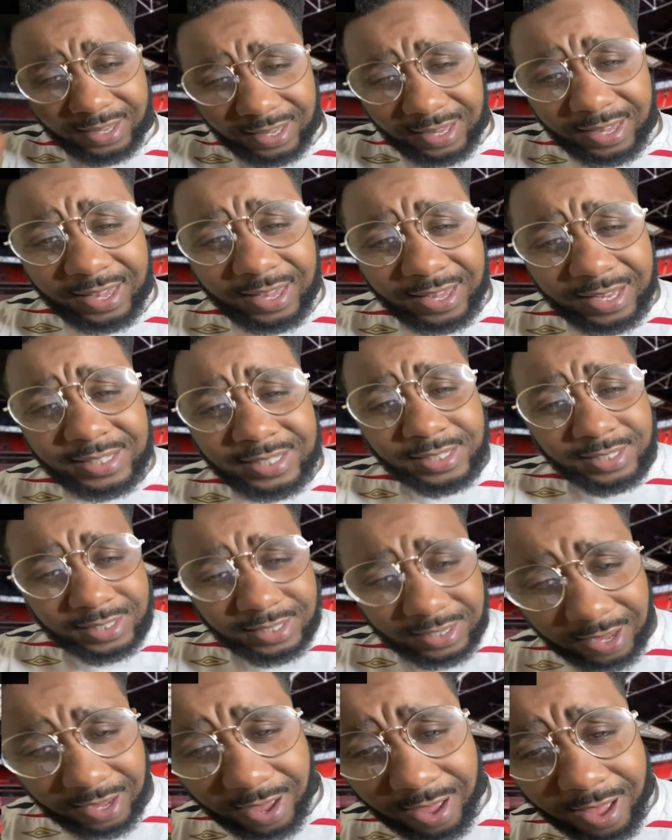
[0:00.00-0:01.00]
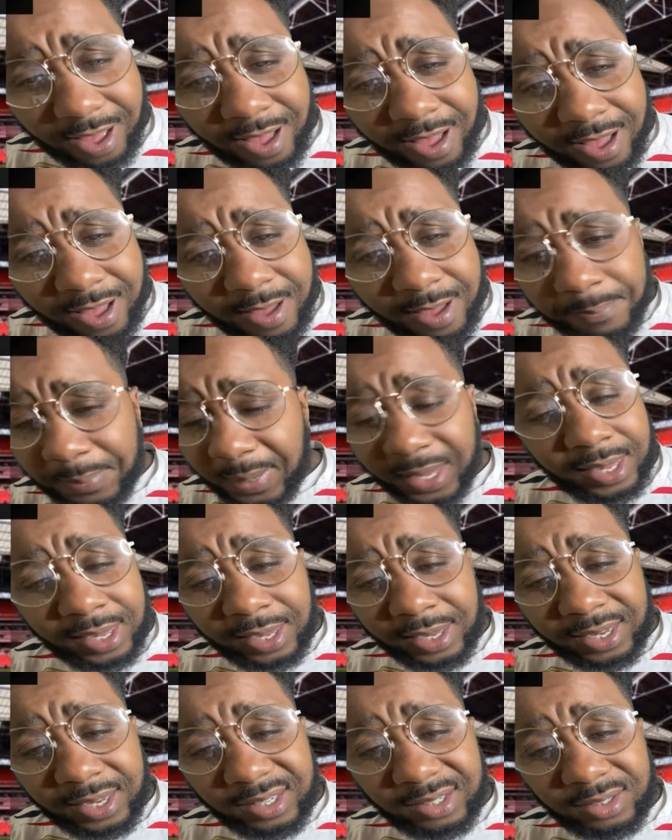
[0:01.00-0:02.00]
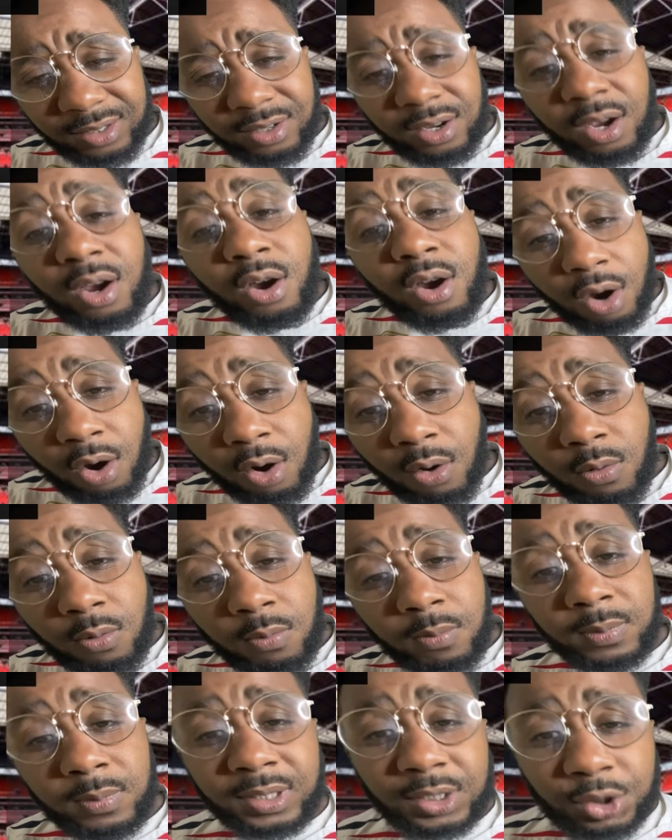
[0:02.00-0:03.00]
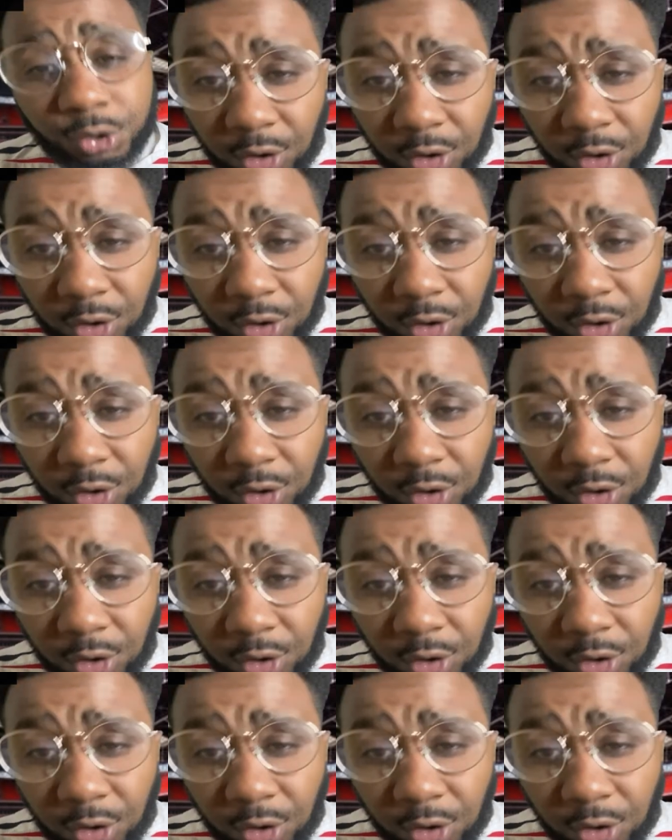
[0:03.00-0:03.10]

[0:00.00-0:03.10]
It's coming home.